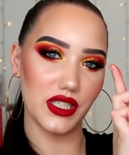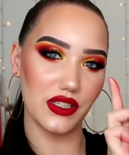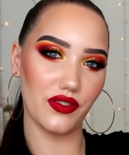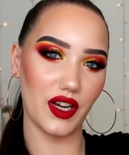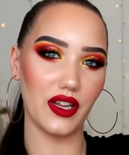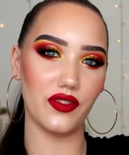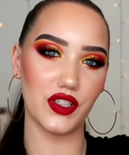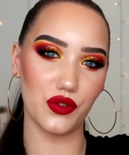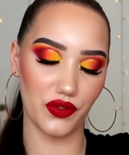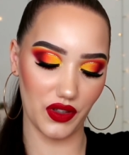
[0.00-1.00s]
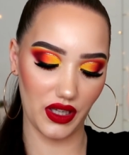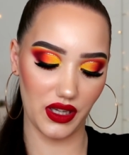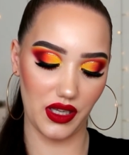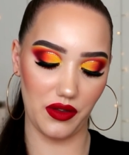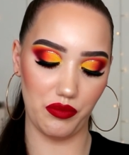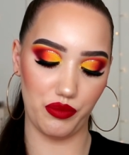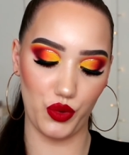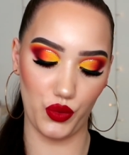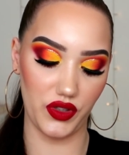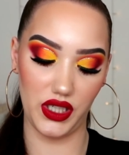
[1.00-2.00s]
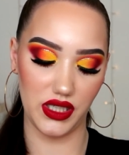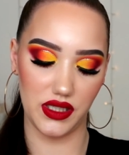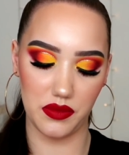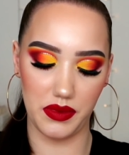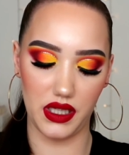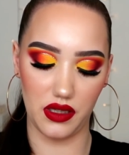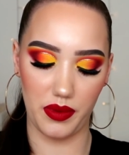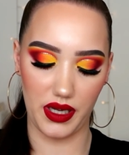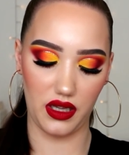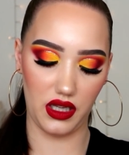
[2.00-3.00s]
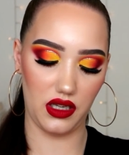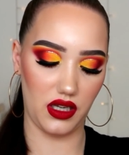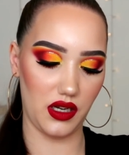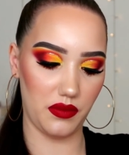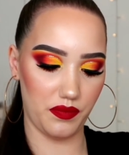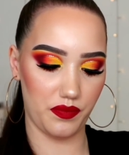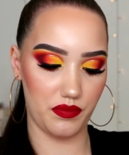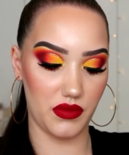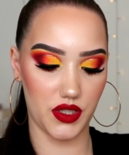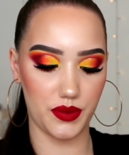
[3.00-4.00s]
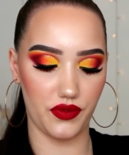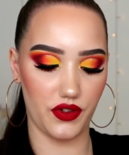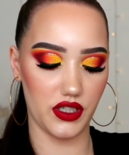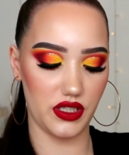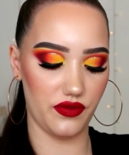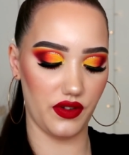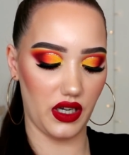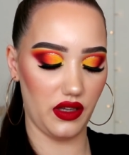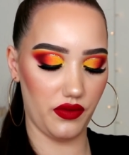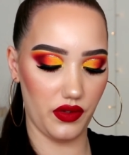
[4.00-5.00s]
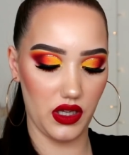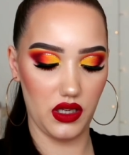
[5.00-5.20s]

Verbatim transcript: and D5. I don't feel like they both needed to be in the palette, and I much prefer D5.